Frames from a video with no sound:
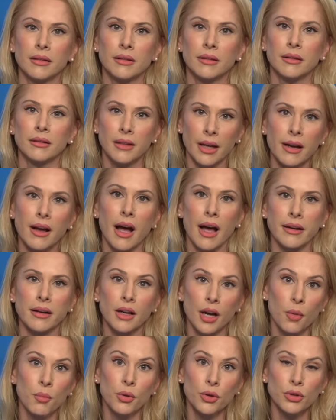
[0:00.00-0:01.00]
They got it.
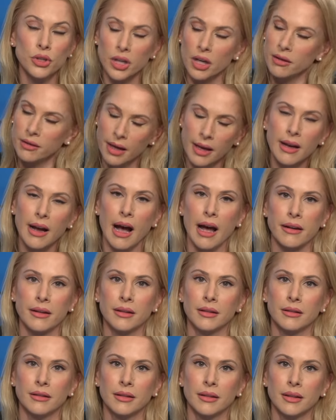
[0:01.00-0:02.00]
Kombucha, they got
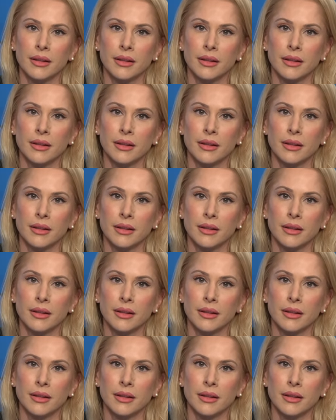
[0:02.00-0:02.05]
it.